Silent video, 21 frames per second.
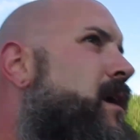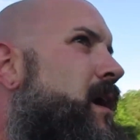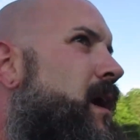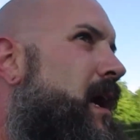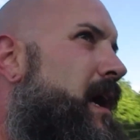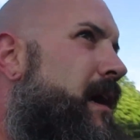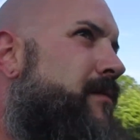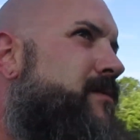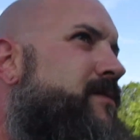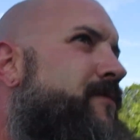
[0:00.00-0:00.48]

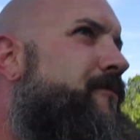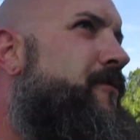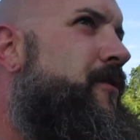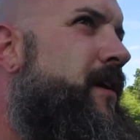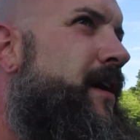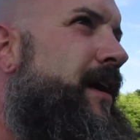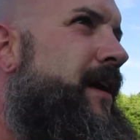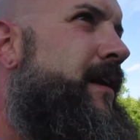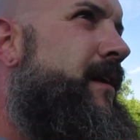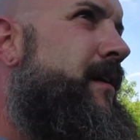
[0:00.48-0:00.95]
I was
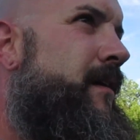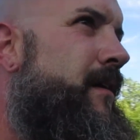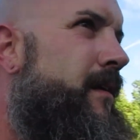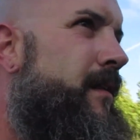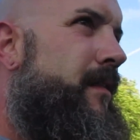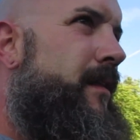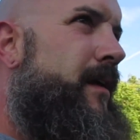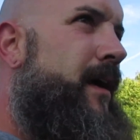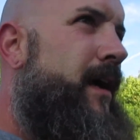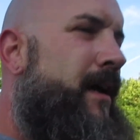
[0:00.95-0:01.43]
afraid
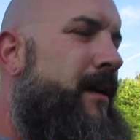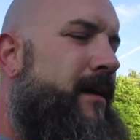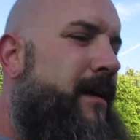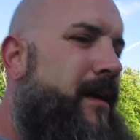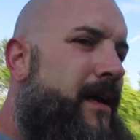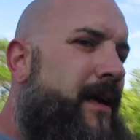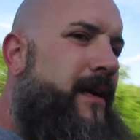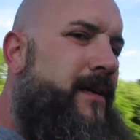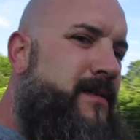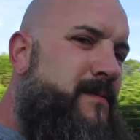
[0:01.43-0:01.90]

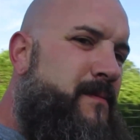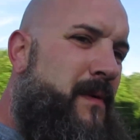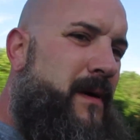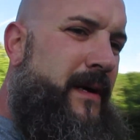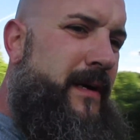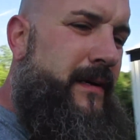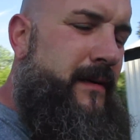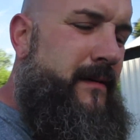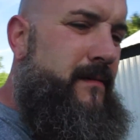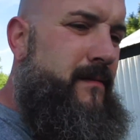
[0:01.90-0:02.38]
that kids
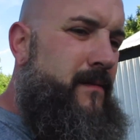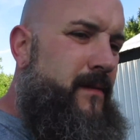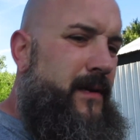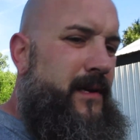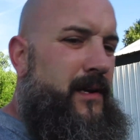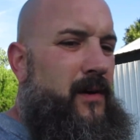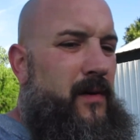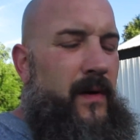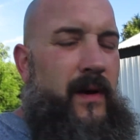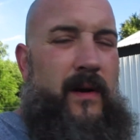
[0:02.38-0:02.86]
might,
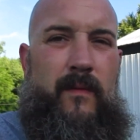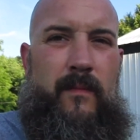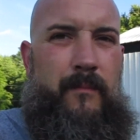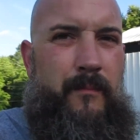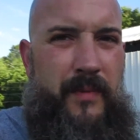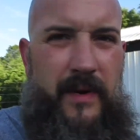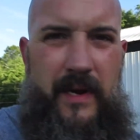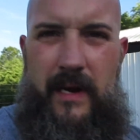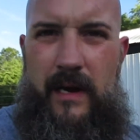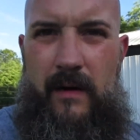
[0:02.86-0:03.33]
you know, in a,
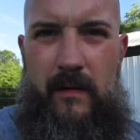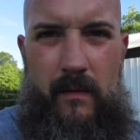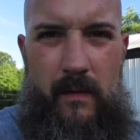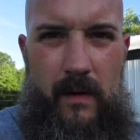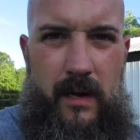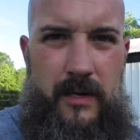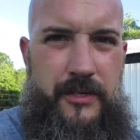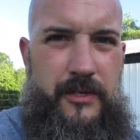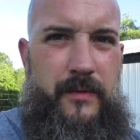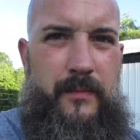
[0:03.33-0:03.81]
being in a
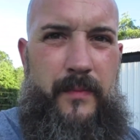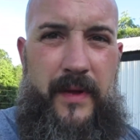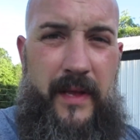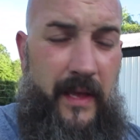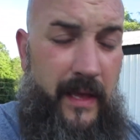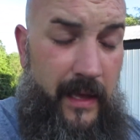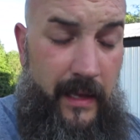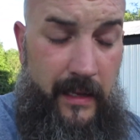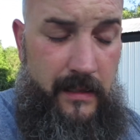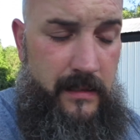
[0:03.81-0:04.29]
rush or
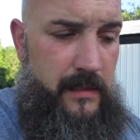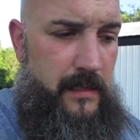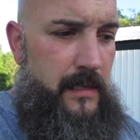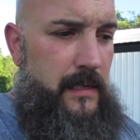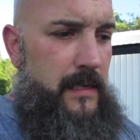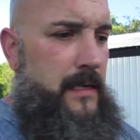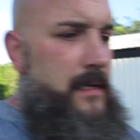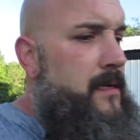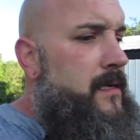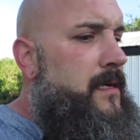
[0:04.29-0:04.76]
being kids,
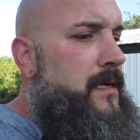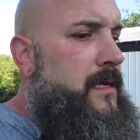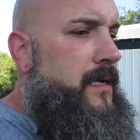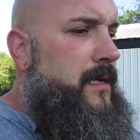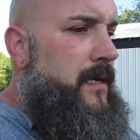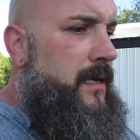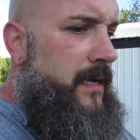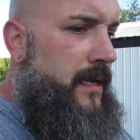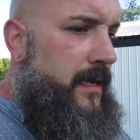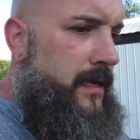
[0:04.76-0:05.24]

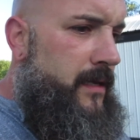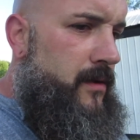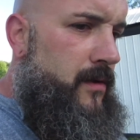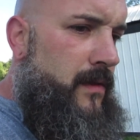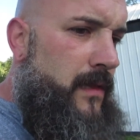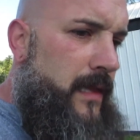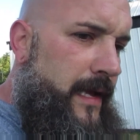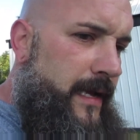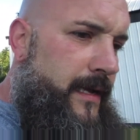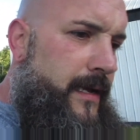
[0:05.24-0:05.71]
get
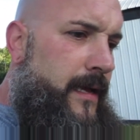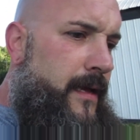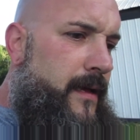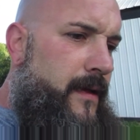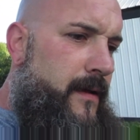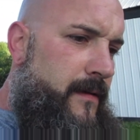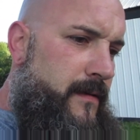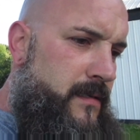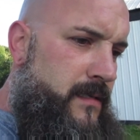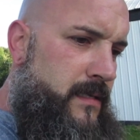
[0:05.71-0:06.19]
their leg
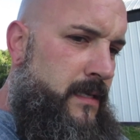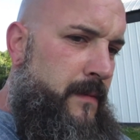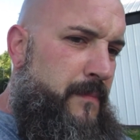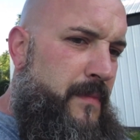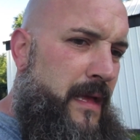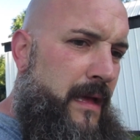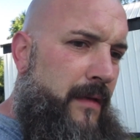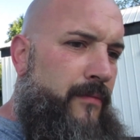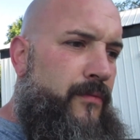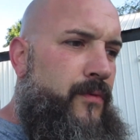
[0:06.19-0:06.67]

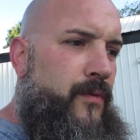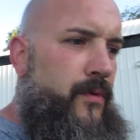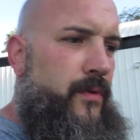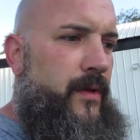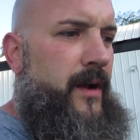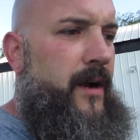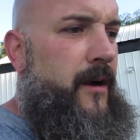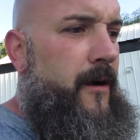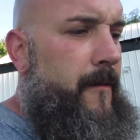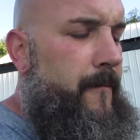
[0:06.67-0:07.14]
slipped down through
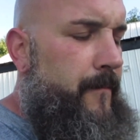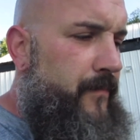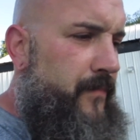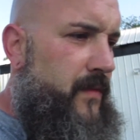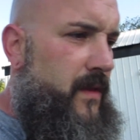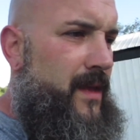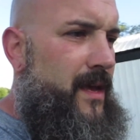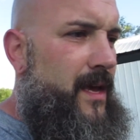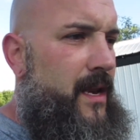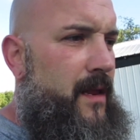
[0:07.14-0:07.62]
there
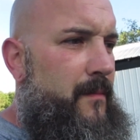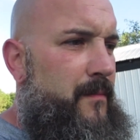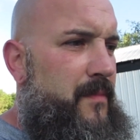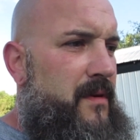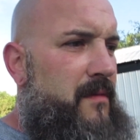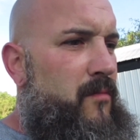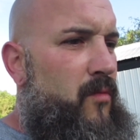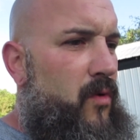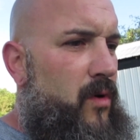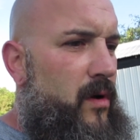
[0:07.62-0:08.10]
and it
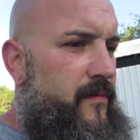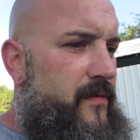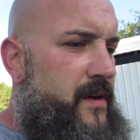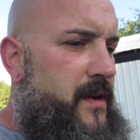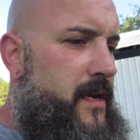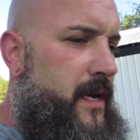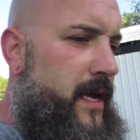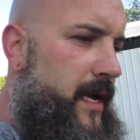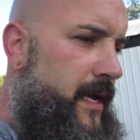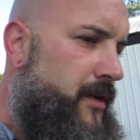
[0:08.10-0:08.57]
be more of
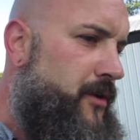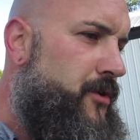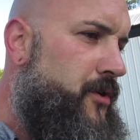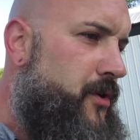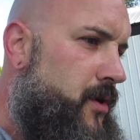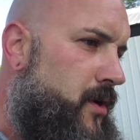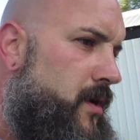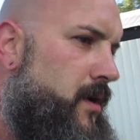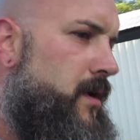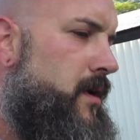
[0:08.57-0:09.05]
a
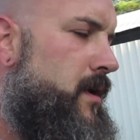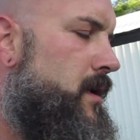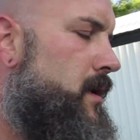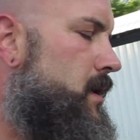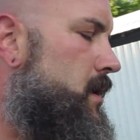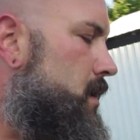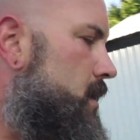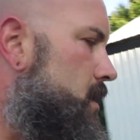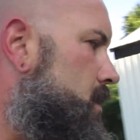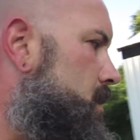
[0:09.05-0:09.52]
danger.
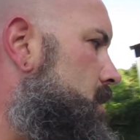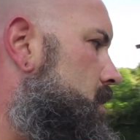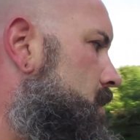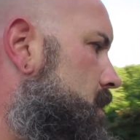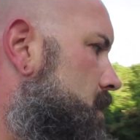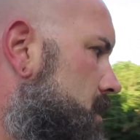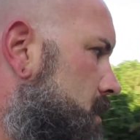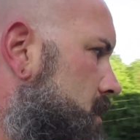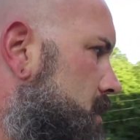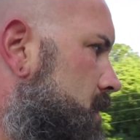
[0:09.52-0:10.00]

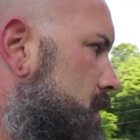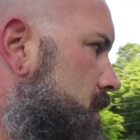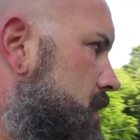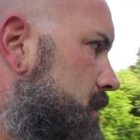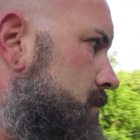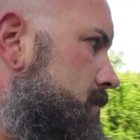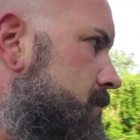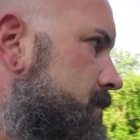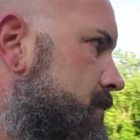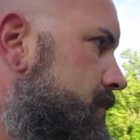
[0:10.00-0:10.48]

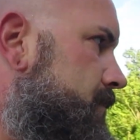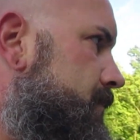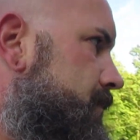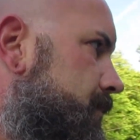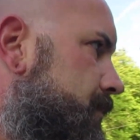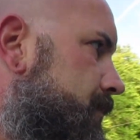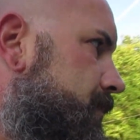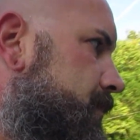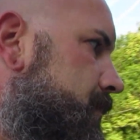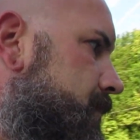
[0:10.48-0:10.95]
Um,
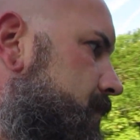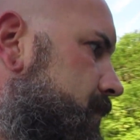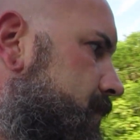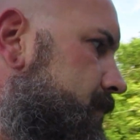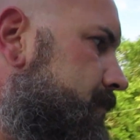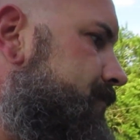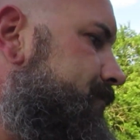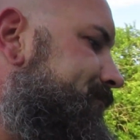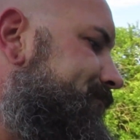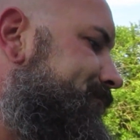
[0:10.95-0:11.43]

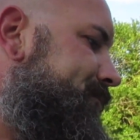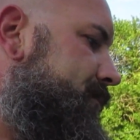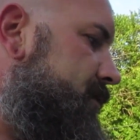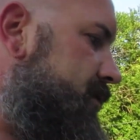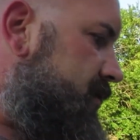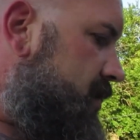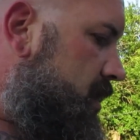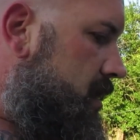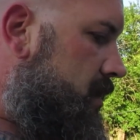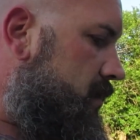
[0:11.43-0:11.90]

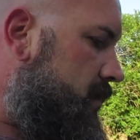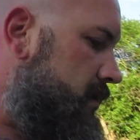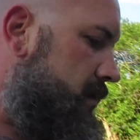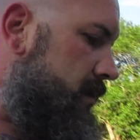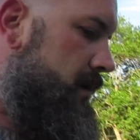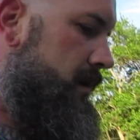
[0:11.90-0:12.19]
so,